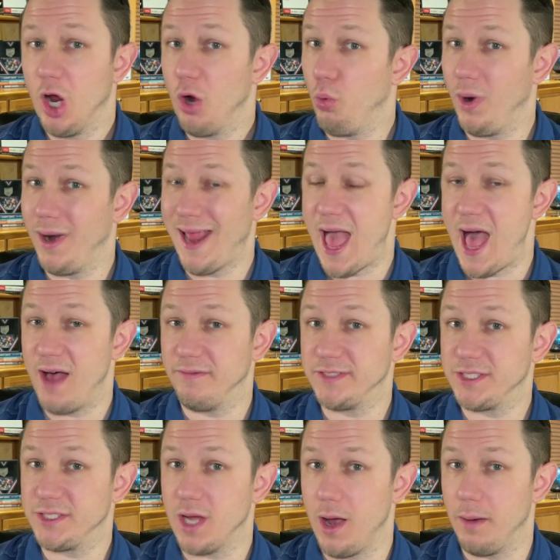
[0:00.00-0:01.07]
would have
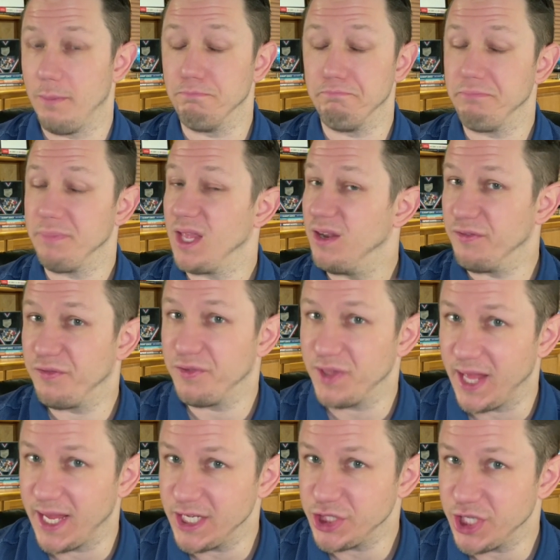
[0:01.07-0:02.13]
some
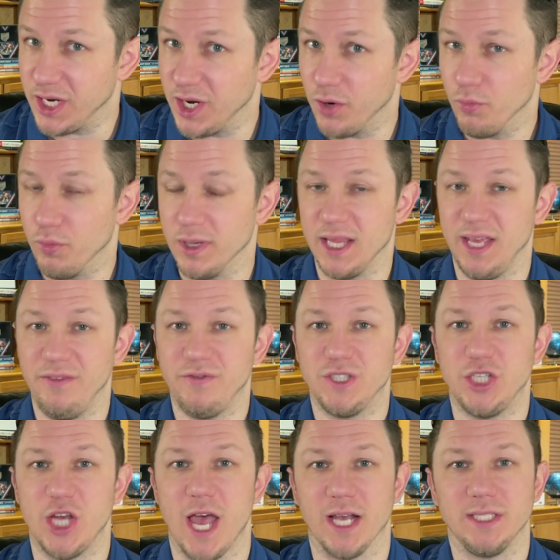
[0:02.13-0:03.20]
inflation relief
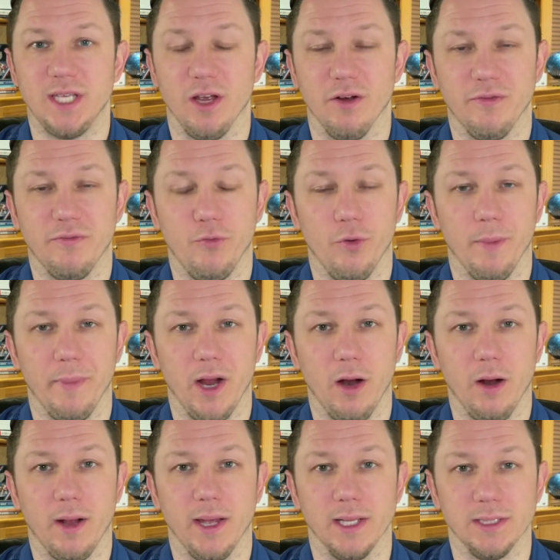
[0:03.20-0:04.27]
checks here for
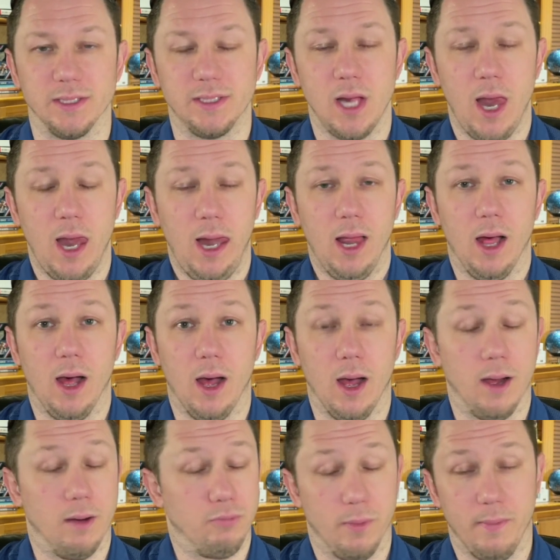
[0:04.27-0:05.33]
Americans.
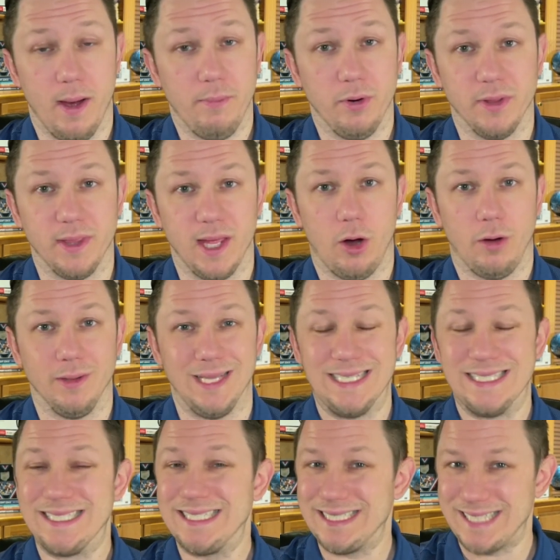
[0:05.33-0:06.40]
Uh, remember that all
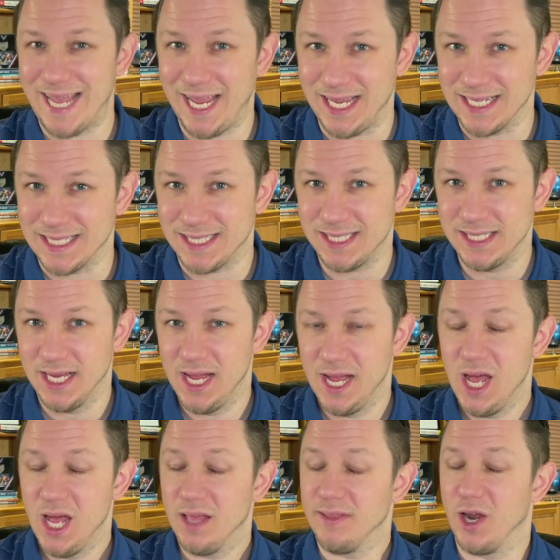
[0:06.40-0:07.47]
these states
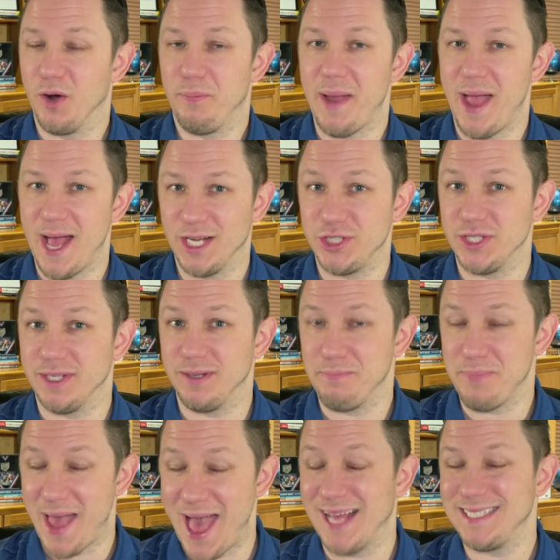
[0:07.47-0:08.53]
that are passion,
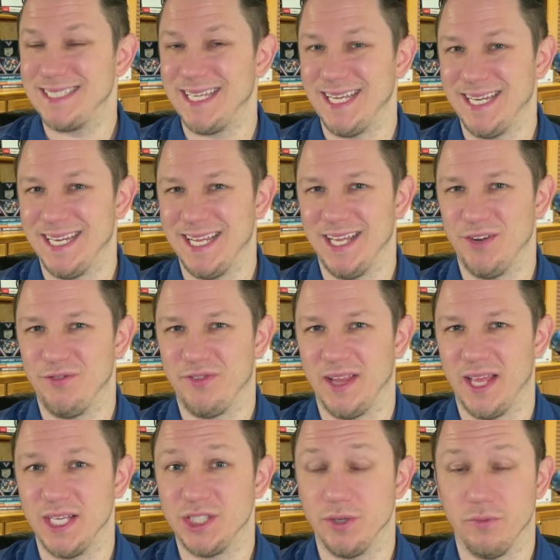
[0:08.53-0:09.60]
passing
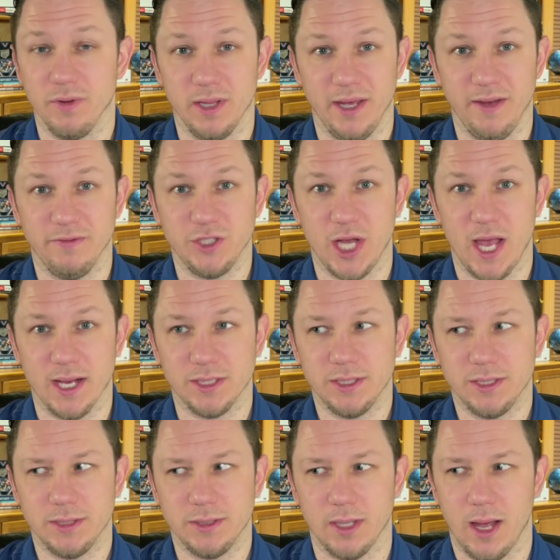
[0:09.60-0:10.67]
inflation relief checks,
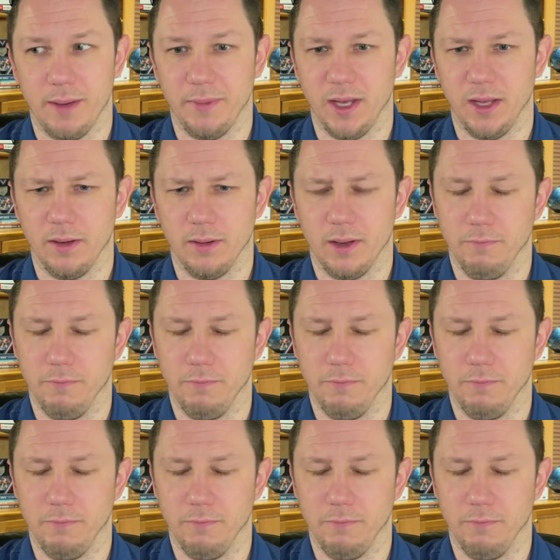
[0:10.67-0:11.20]
I mean,